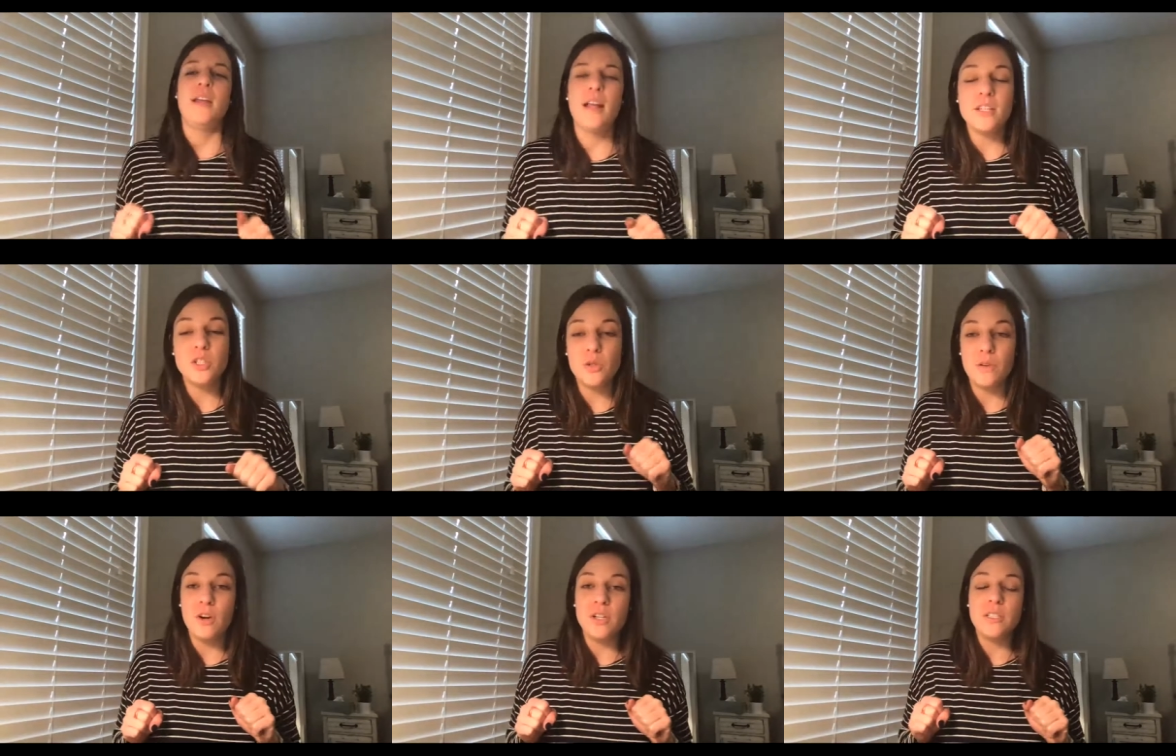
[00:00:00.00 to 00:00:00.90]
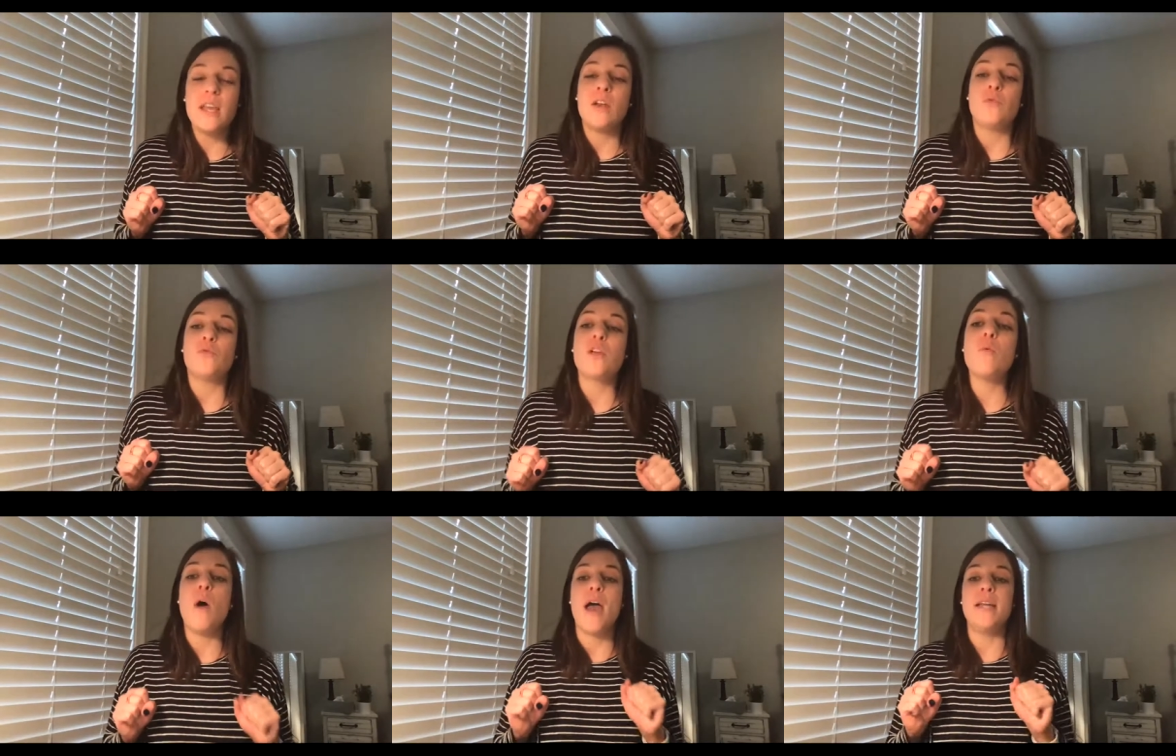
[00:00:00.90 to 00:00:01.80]
Now let's reverse and
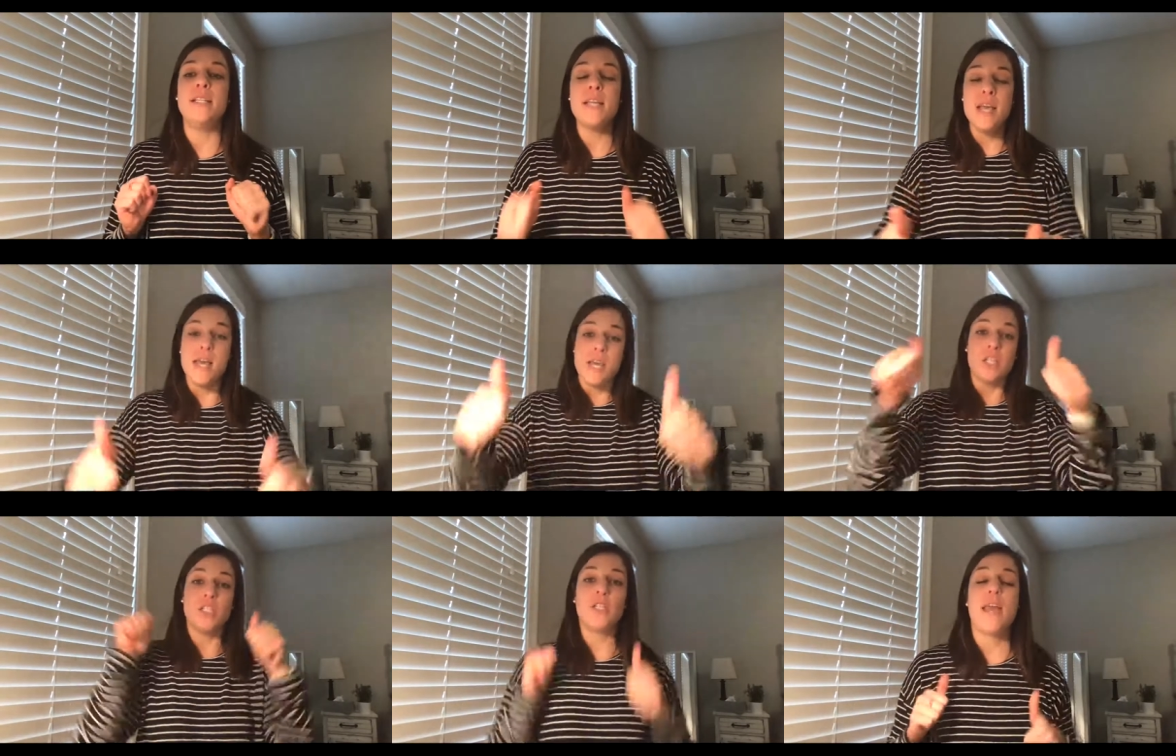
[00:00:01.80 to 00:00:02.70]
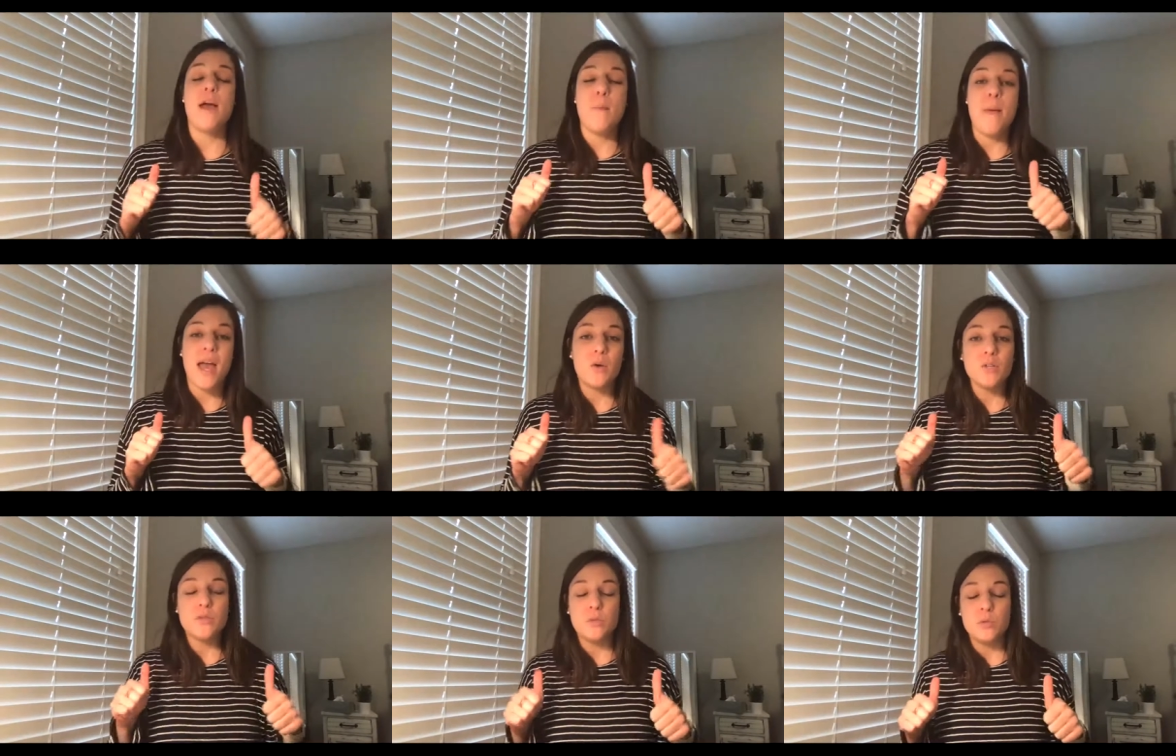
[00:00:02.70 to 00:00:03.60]
rewind to count
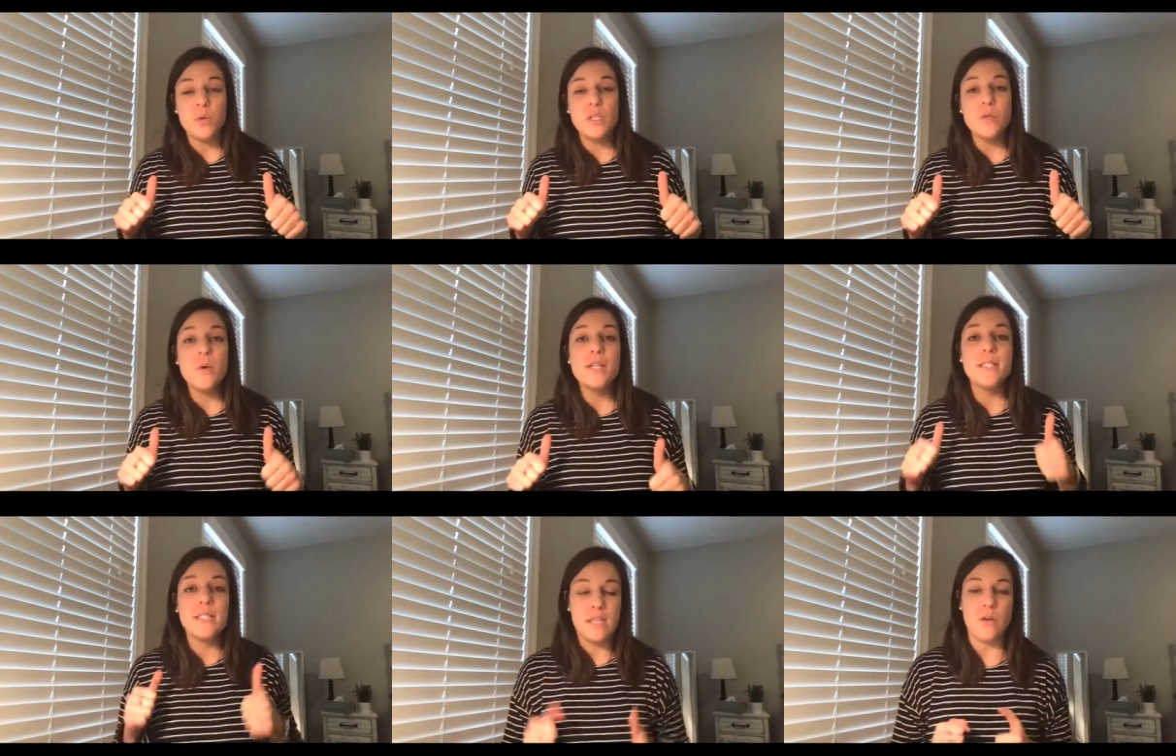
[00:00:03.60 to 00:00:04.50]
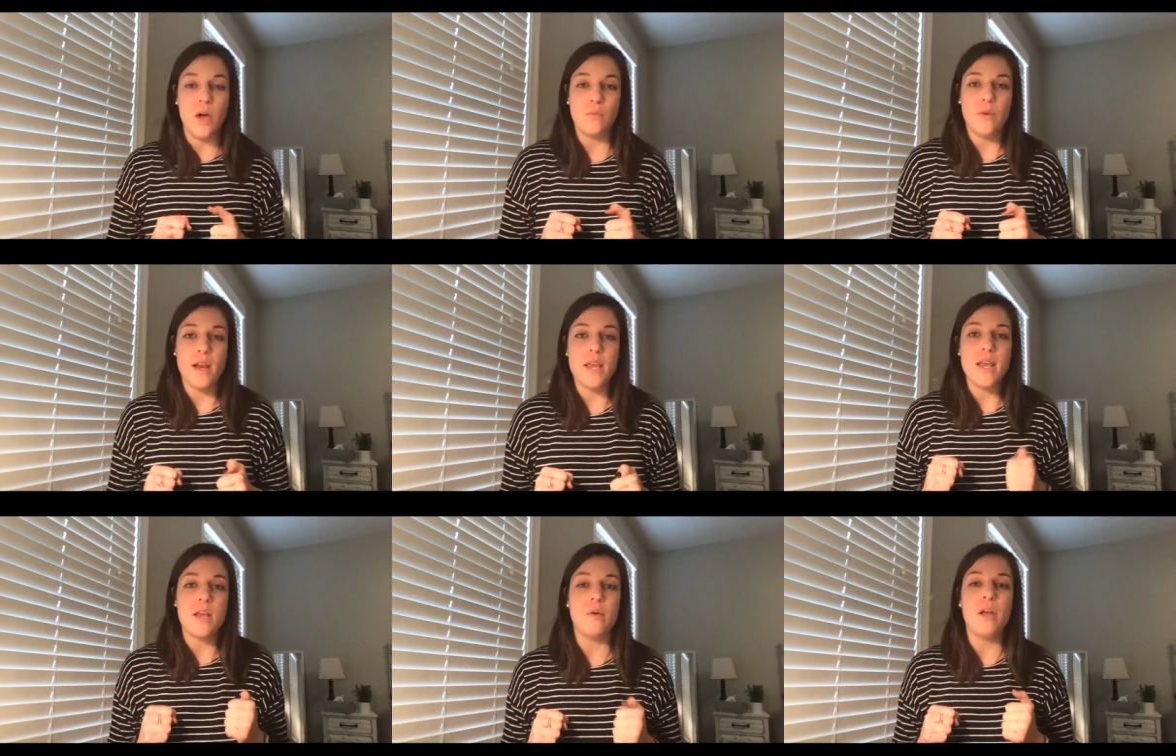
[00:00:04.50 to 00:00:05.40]
backwards from 21 to zero. Ready?
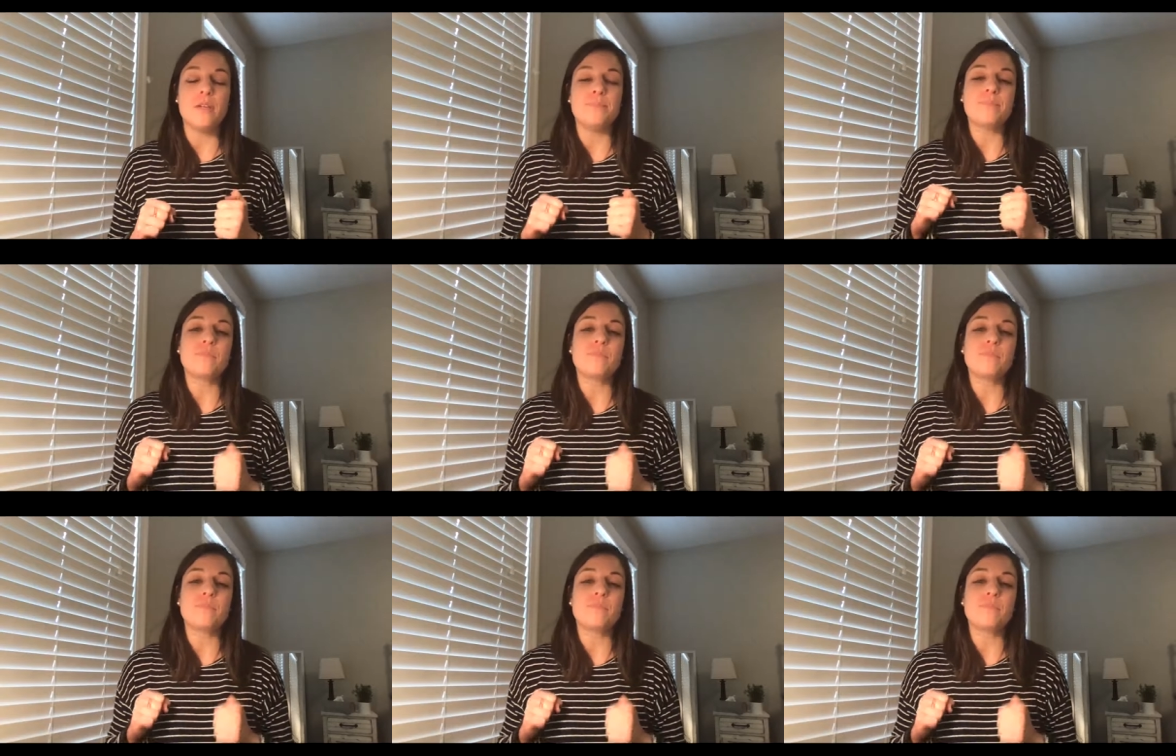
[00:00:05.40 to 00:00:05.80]
Here we go.